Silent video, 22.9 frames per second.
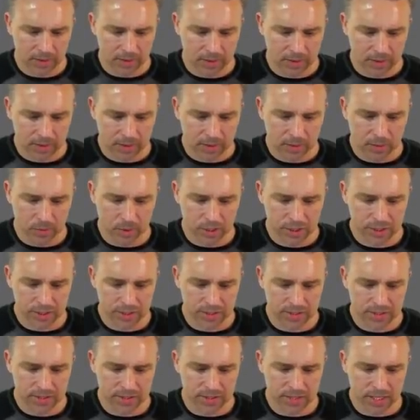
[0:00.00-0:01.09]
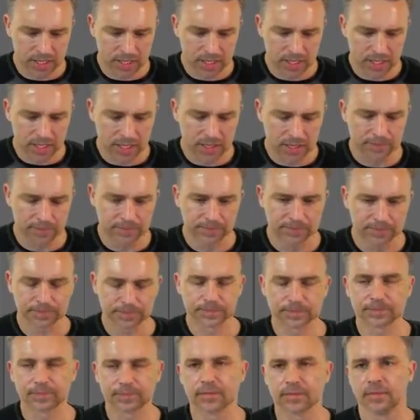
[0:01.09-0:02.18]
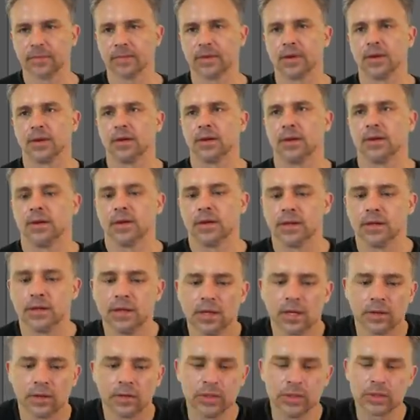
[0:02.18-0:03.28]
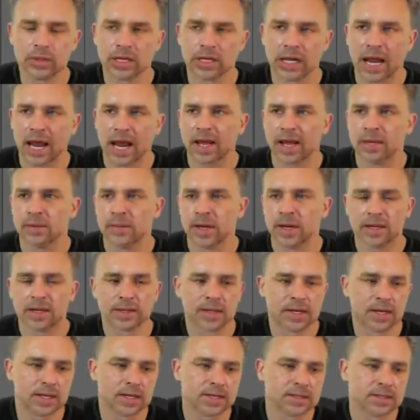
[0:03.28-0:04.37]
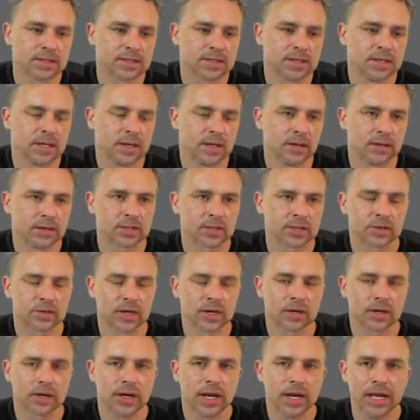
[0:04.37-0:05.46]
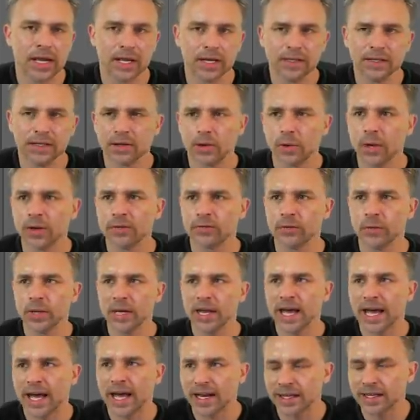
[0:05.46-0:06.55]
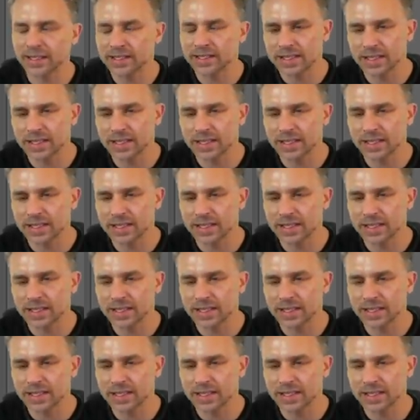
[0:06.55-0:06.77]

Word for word: he wishes, uh, you know, you could animate things in Illustrator. It, you know, if we added it to